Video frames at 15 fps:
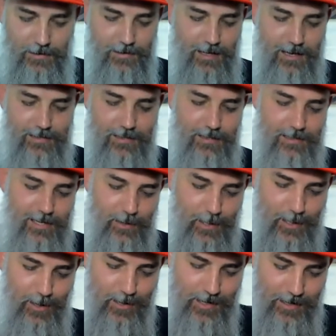That's it, cherry
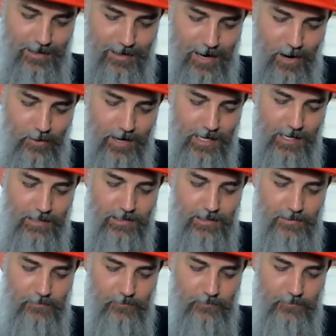cola. I
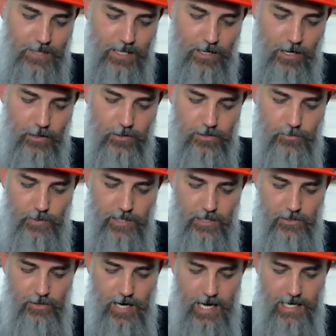really, you know, because when
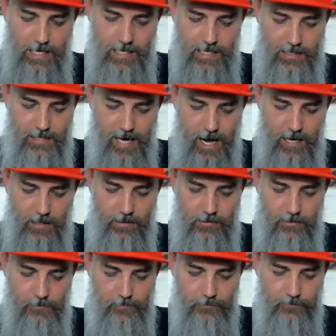you try it in a tank
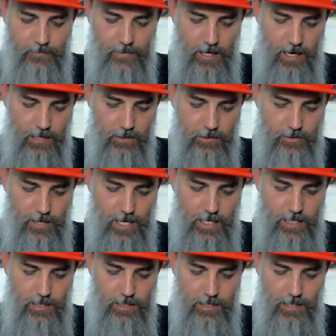and you try it on